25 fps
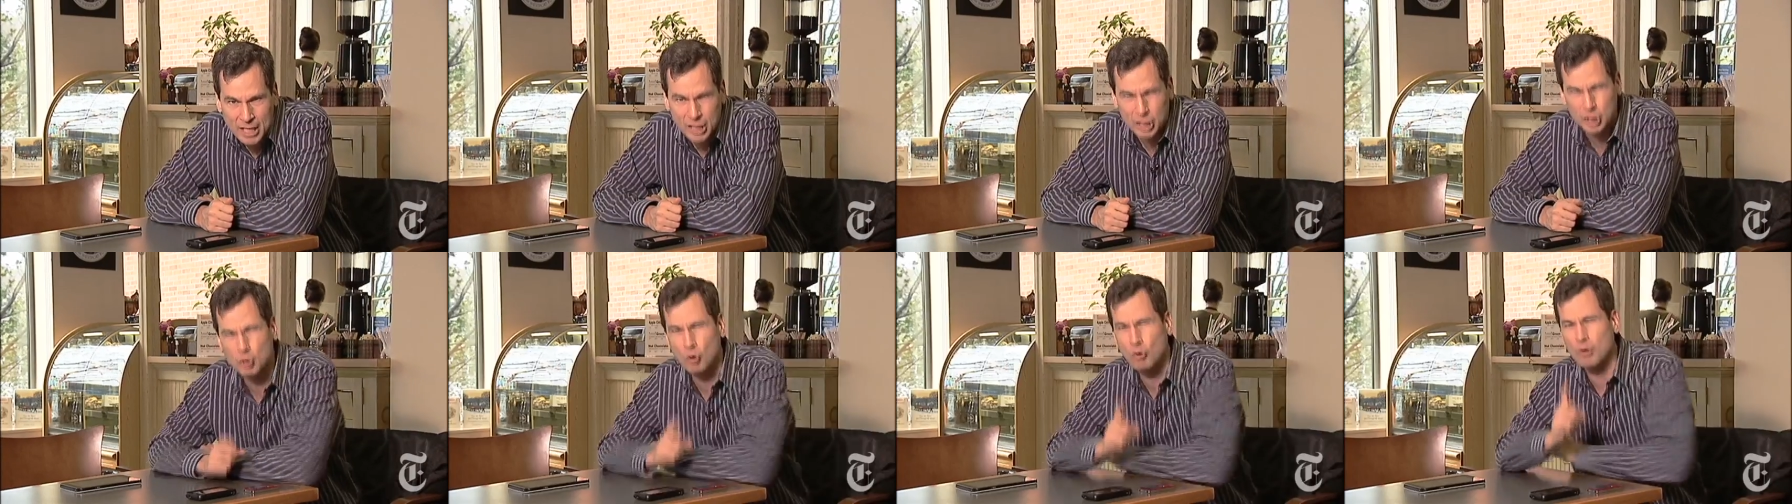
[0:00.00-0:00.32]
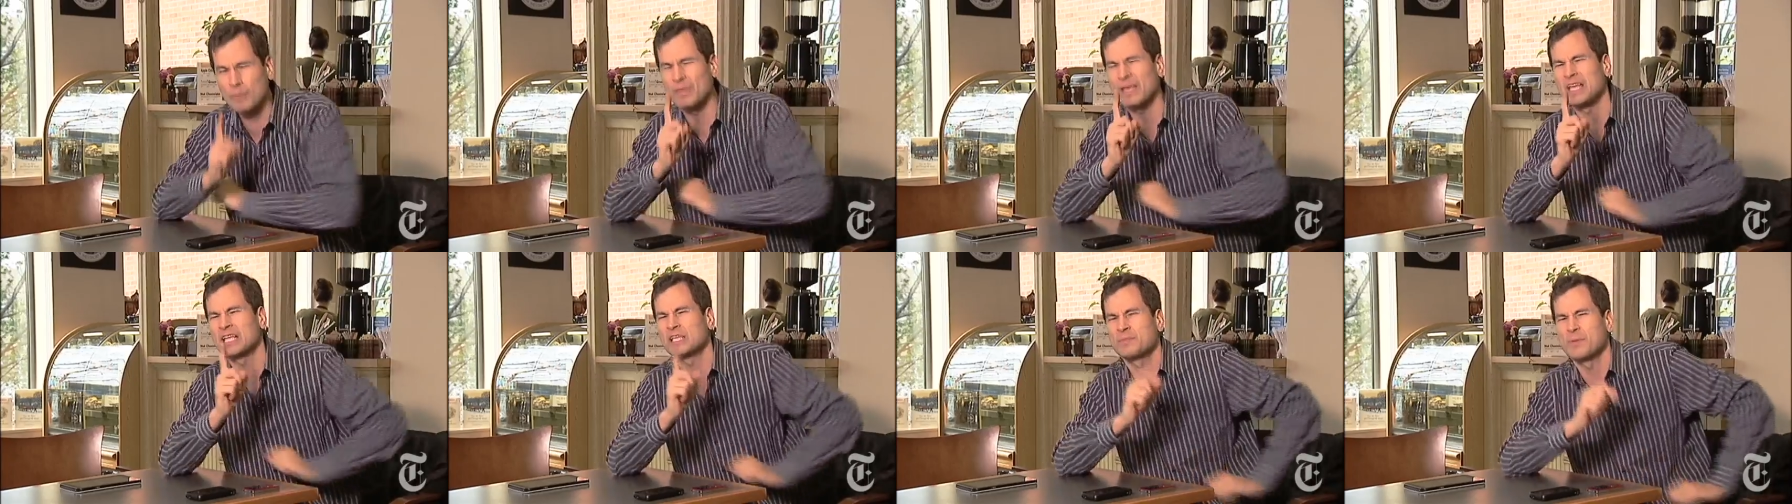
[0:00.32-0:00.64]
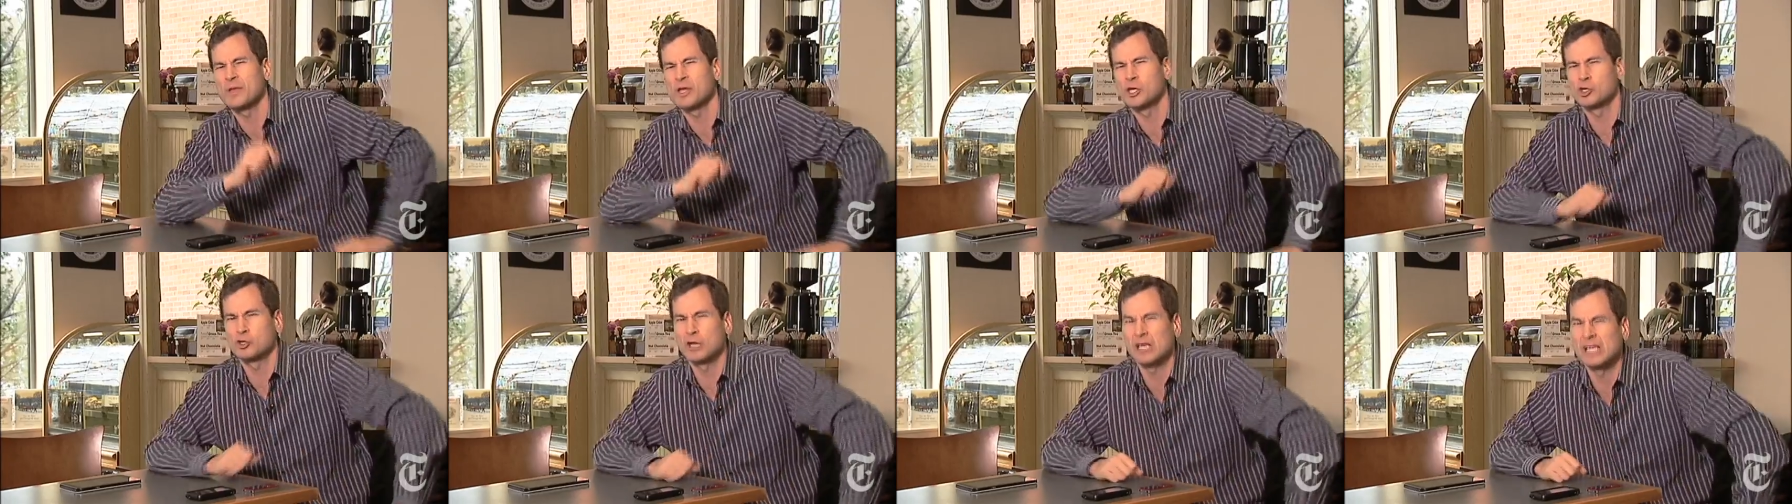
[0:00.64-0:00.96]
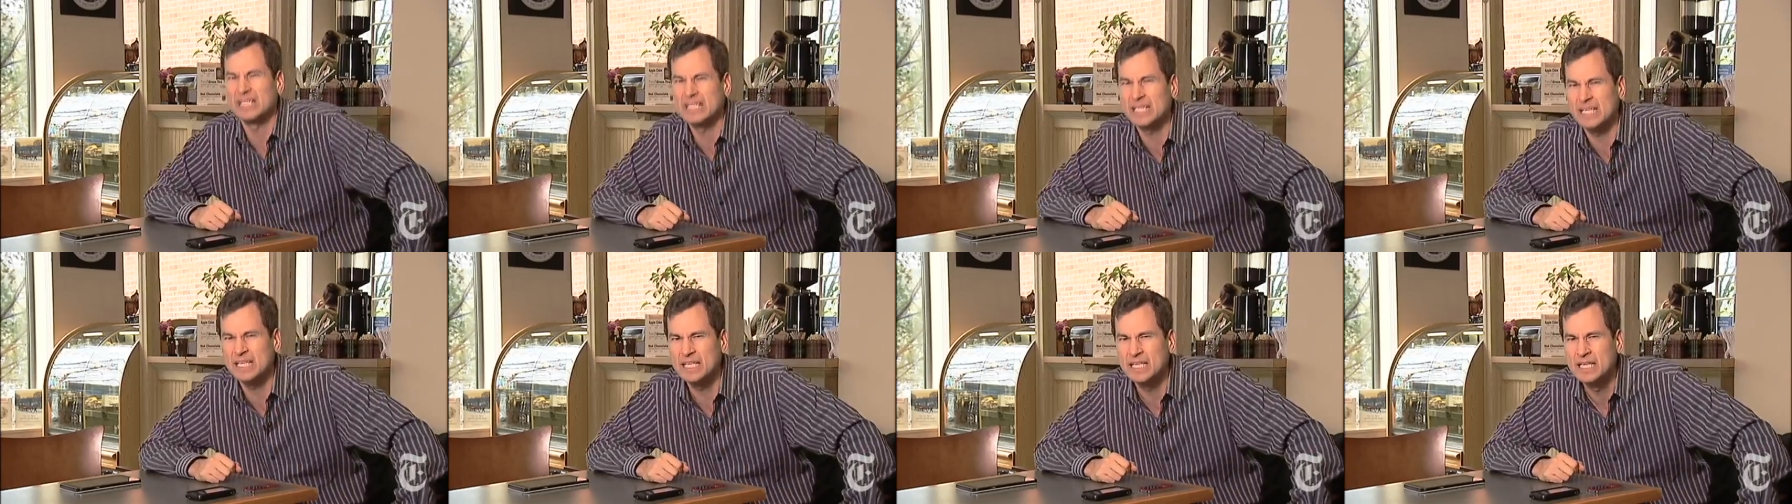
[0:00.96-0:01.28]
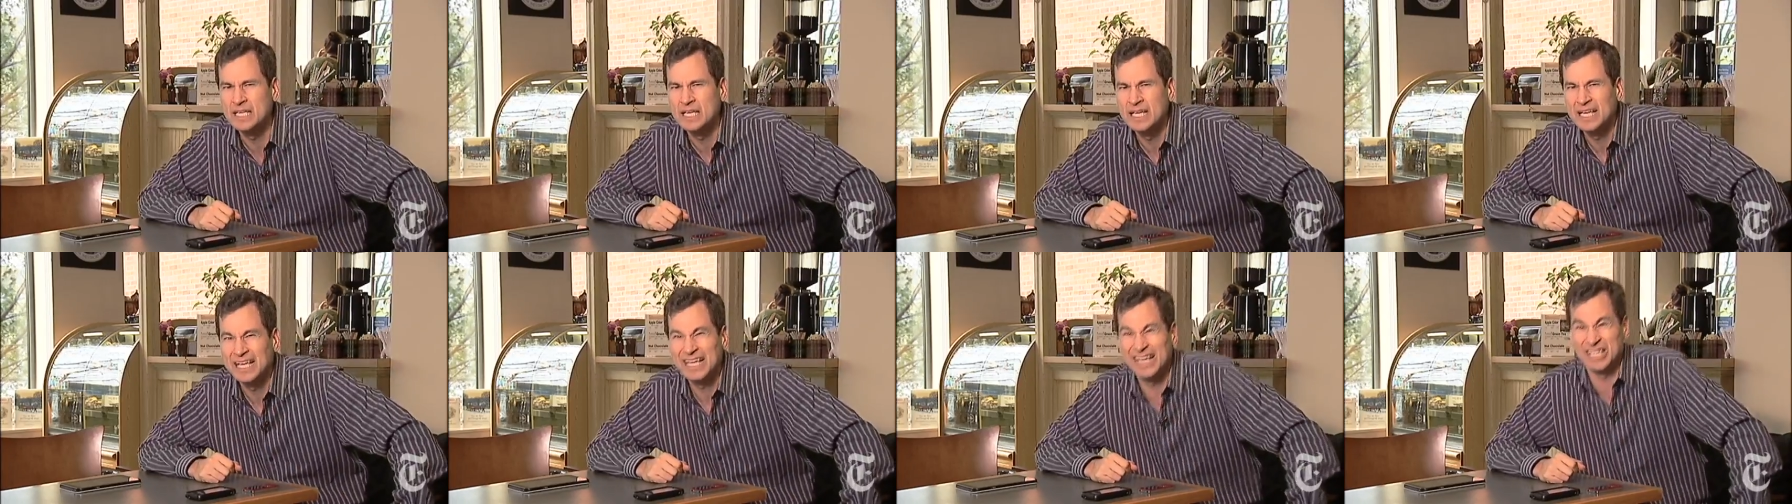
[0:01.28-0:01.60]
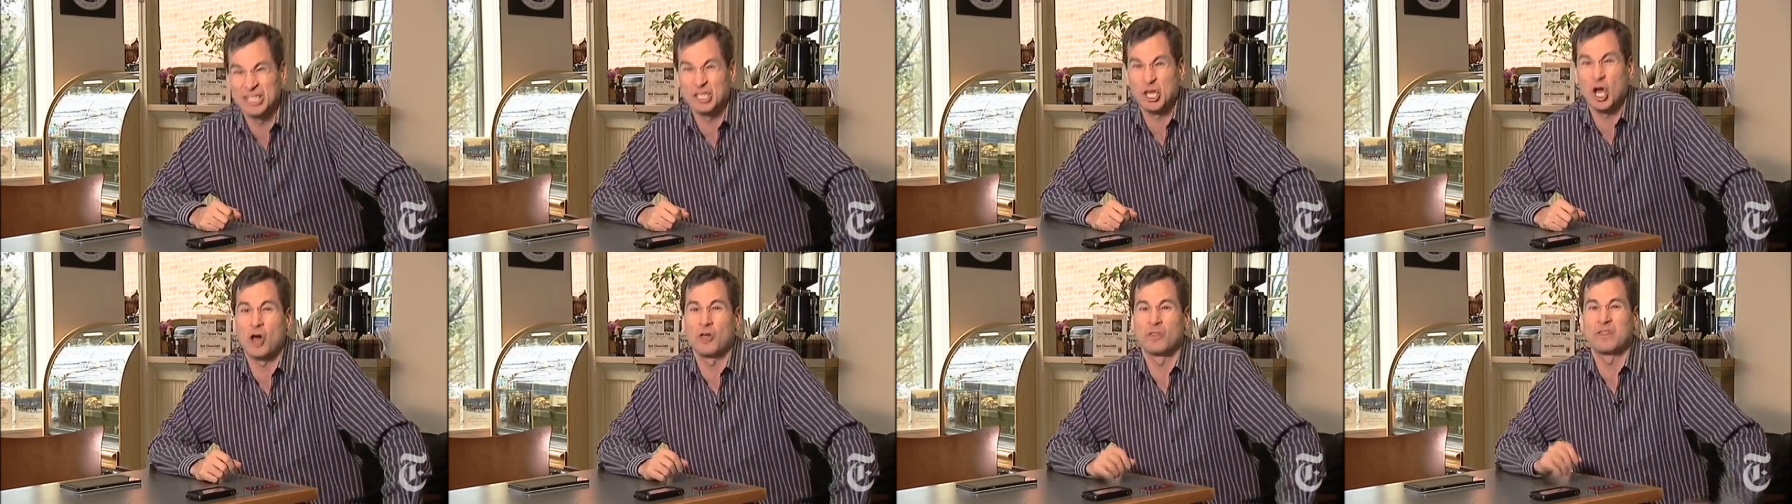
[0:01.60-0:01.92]
You know what makes me crazy?
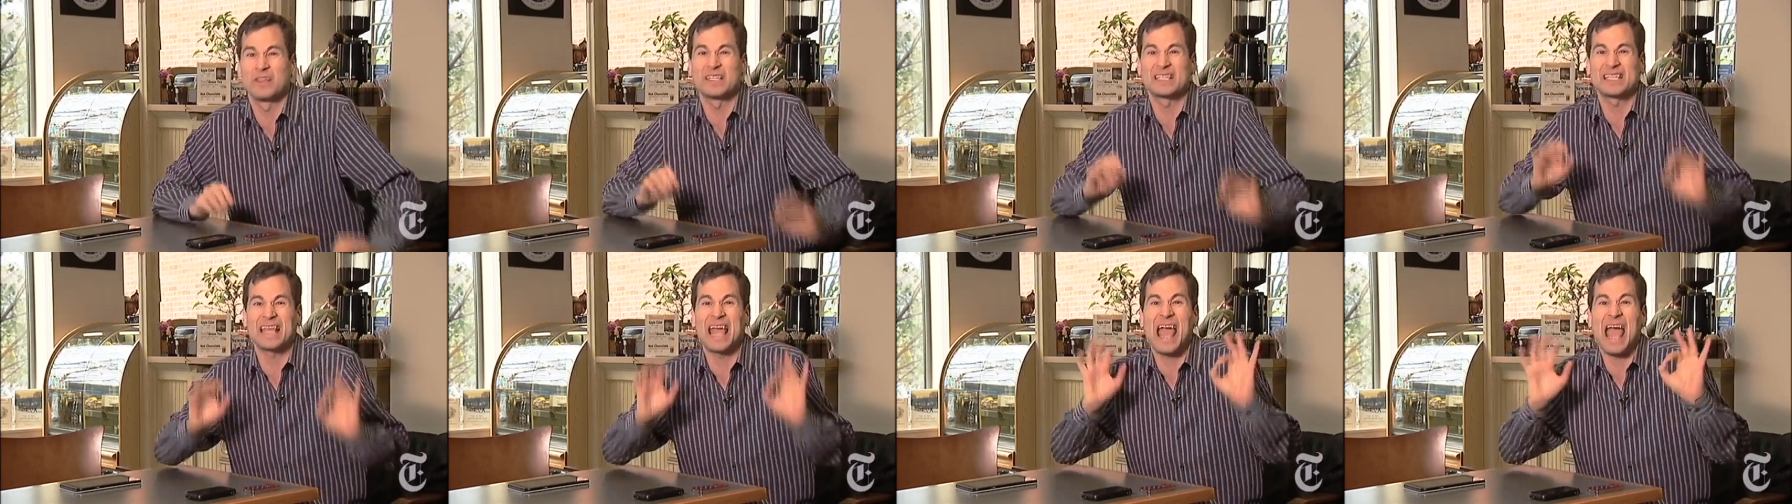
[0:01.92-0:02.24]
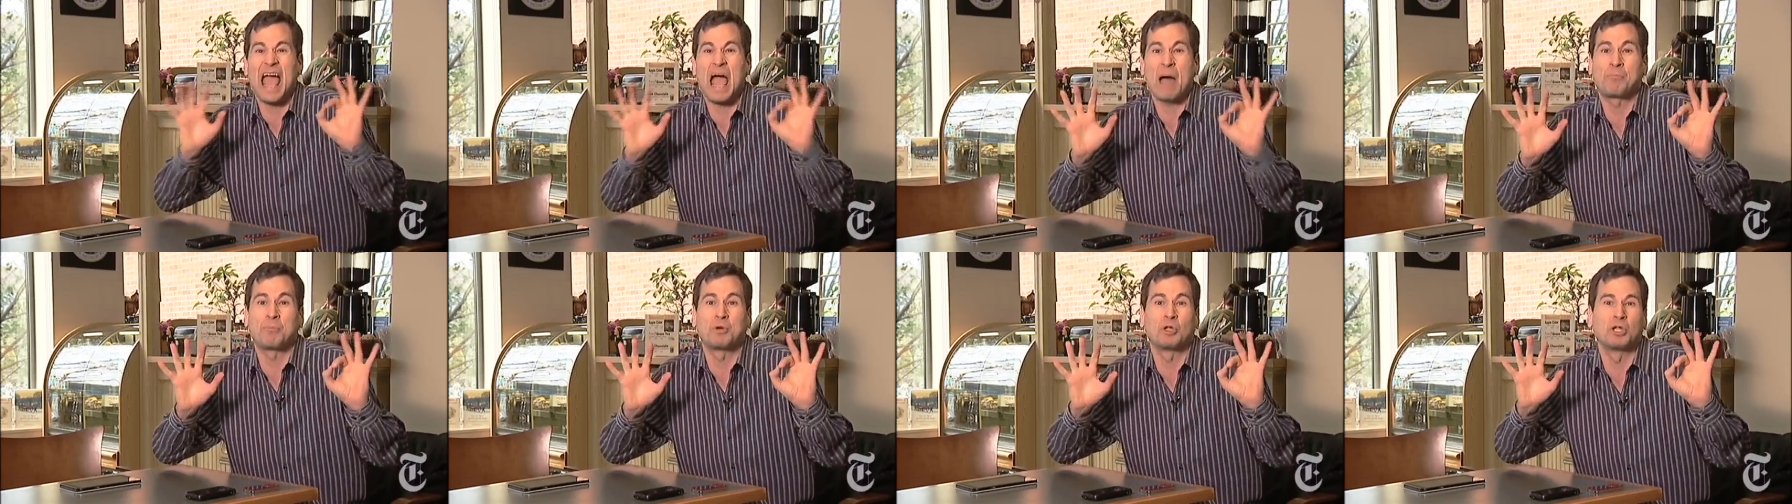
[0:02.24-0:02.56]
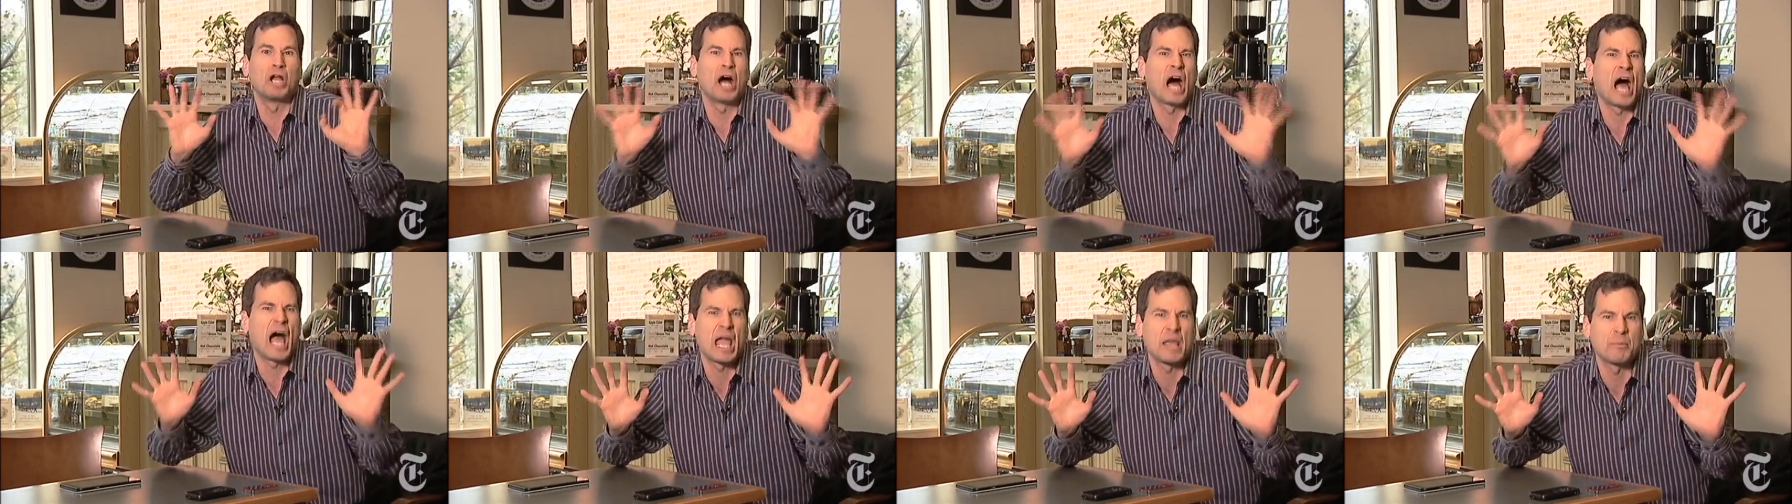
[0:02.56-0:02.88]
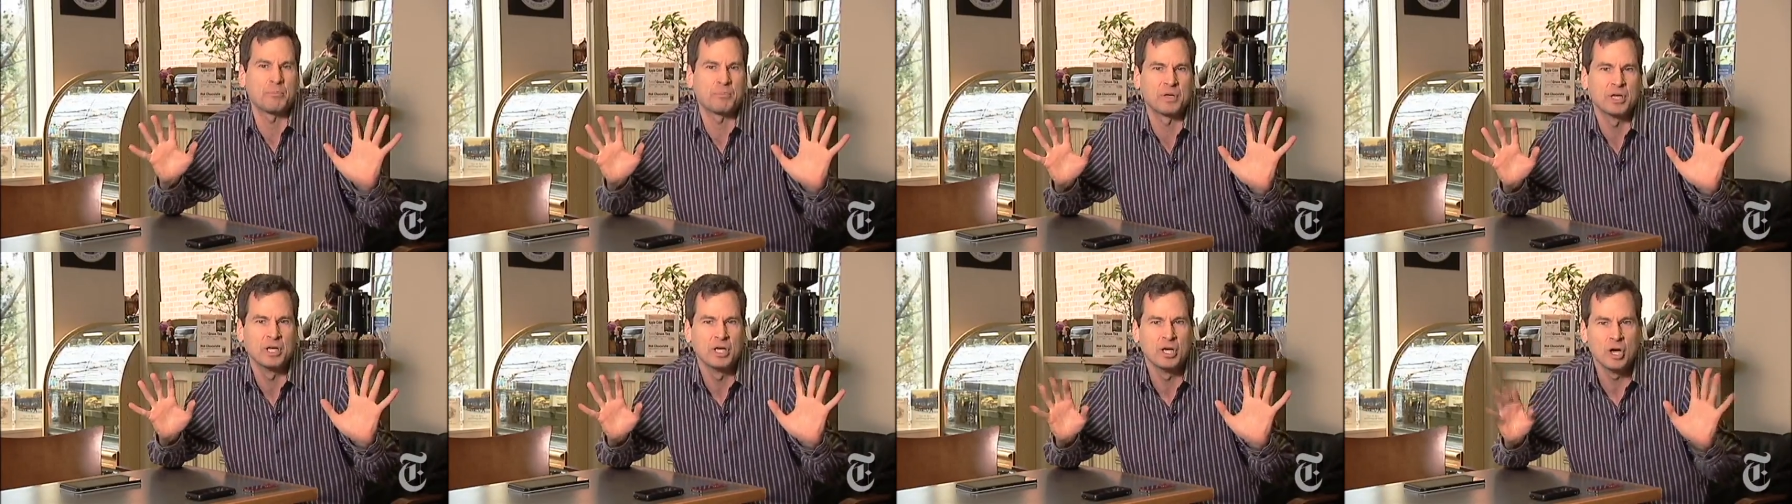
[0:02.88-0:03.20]
It's all this Apple hype.